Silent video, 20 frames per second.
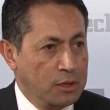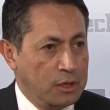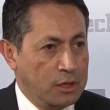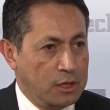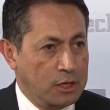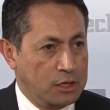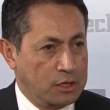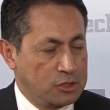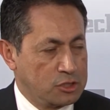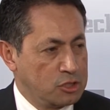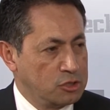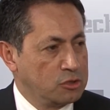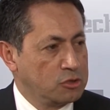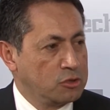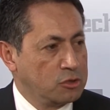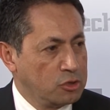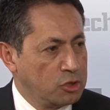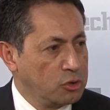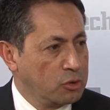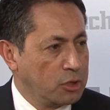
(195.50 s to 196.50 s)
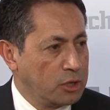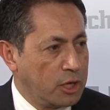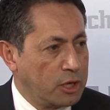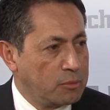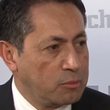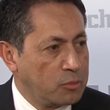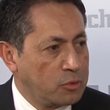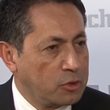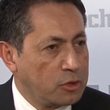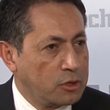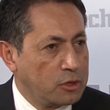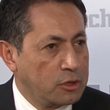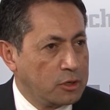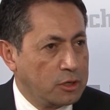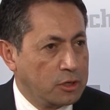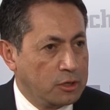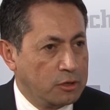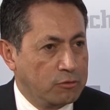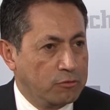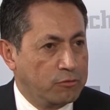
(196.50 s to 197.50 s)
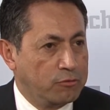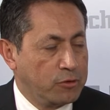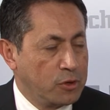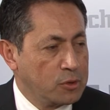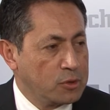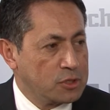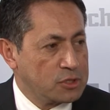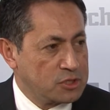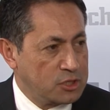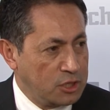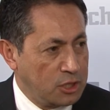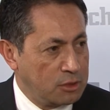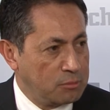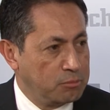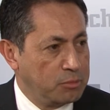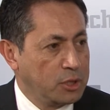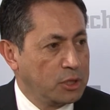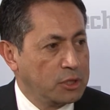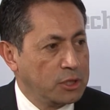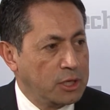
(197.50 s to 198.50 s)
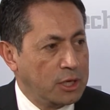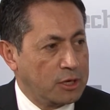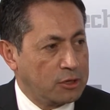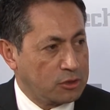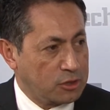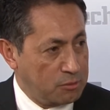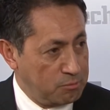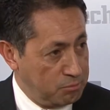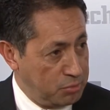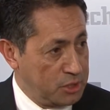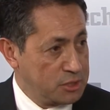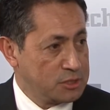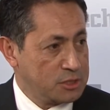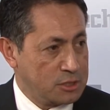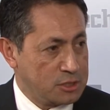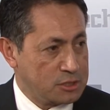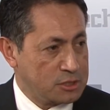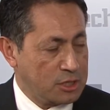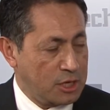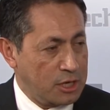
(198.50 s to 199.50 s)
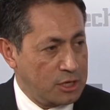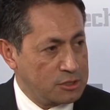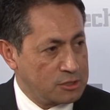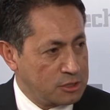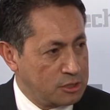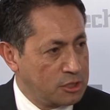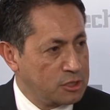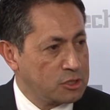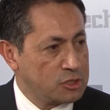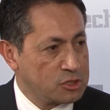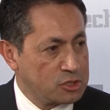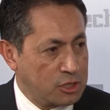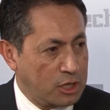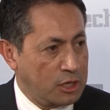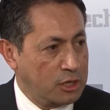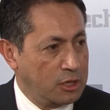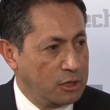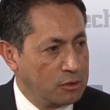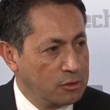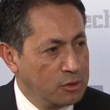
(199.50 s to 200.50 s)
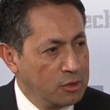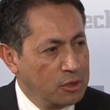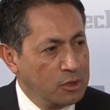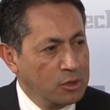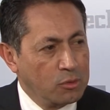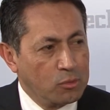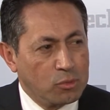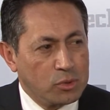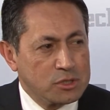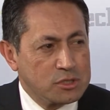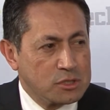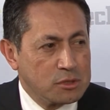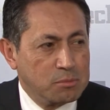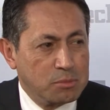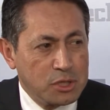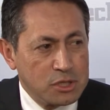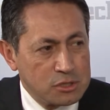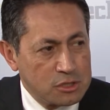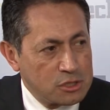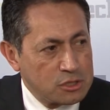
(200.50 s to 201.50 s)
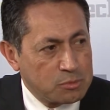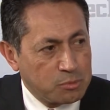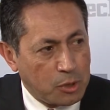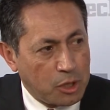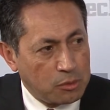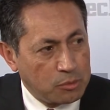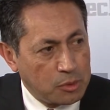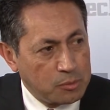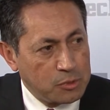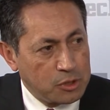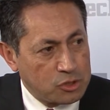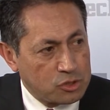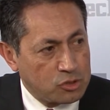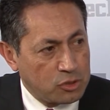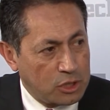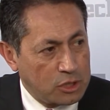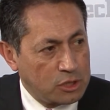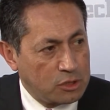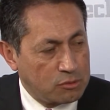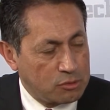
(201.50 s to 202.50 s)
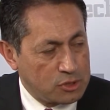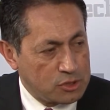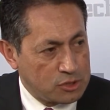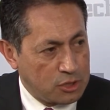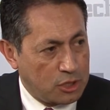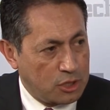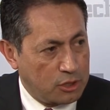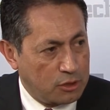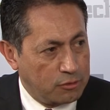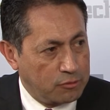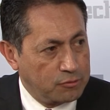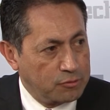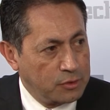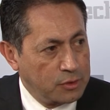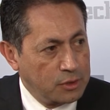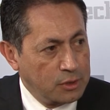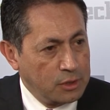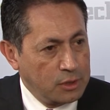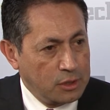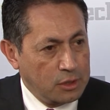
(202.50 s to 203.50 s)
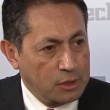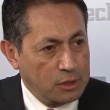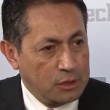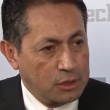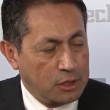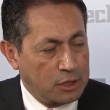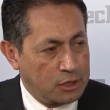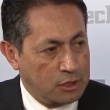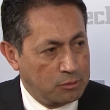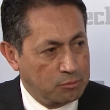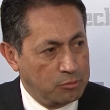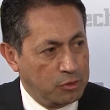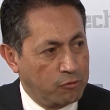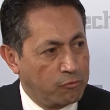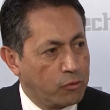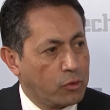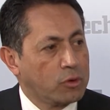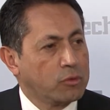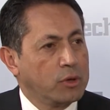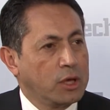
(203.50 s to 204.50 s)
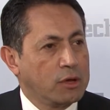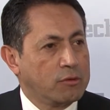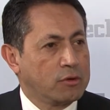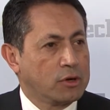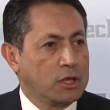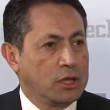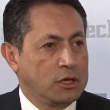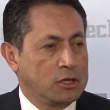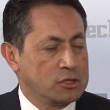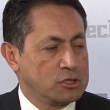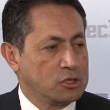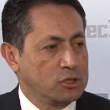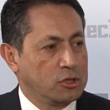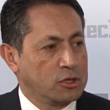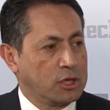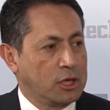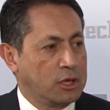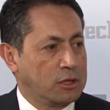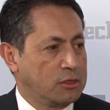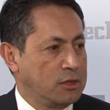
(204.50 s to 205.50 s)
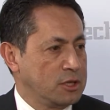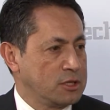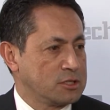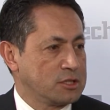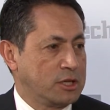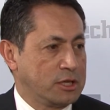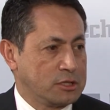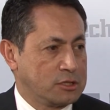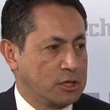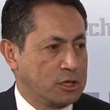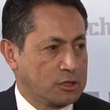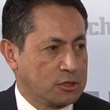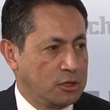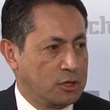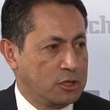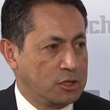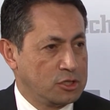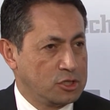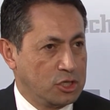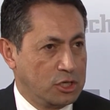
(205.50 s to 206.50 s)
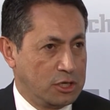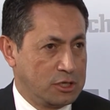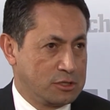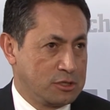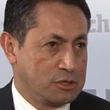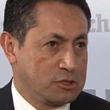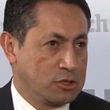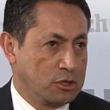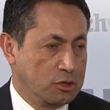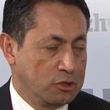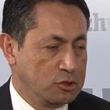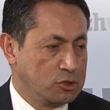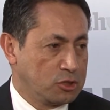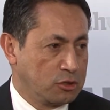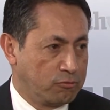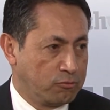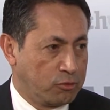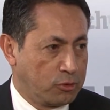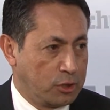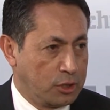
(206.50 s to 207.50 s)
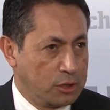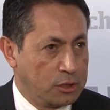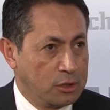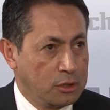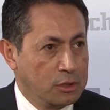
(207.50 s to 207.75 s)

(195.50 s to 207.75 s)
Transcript: to do a lot more of focusing and building out the business case and understanding what's the business problem you're trying to resolve before we ever get into looking at things like technology as a solution for it.